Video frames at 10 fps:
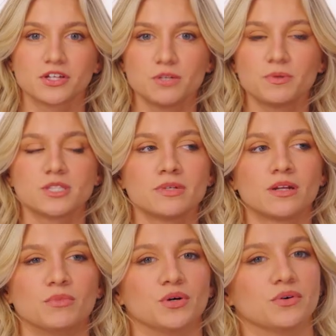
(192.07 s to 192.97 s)
like she puts me in
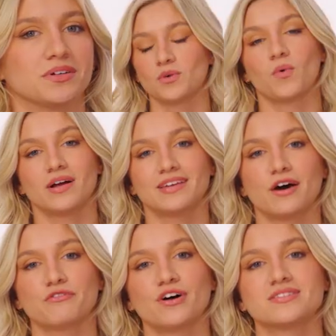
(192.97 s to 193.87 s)
a mood. The one
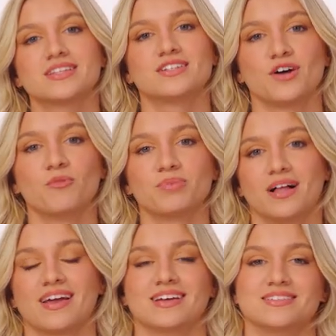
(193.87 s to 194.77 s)
downfall is they don't
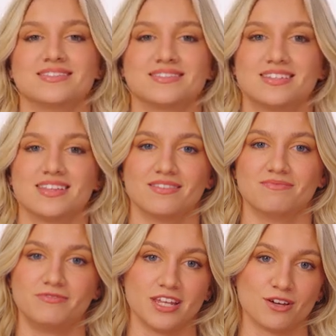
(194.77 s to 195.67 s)
plug in to the
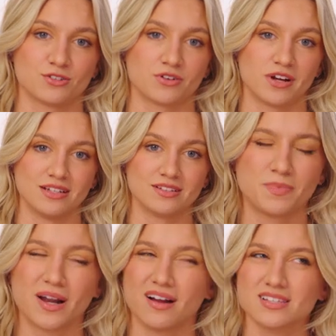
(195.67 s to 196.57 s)
video screens.
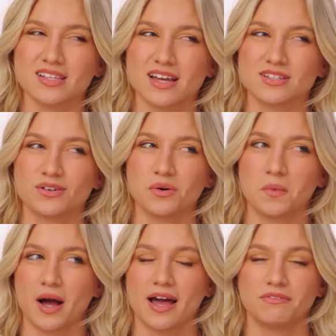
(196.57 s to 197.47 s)
But honestly, I don't know
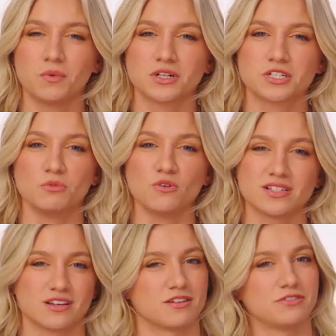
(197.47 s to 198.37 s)
why. I haven't watched
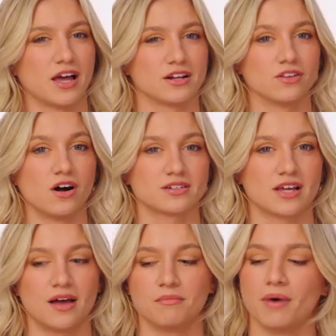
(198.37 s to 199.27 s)
movies on a flight in a long
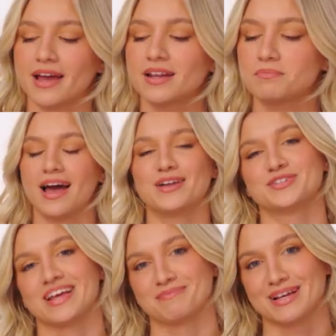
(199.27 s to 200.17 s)
time. I end up entertaining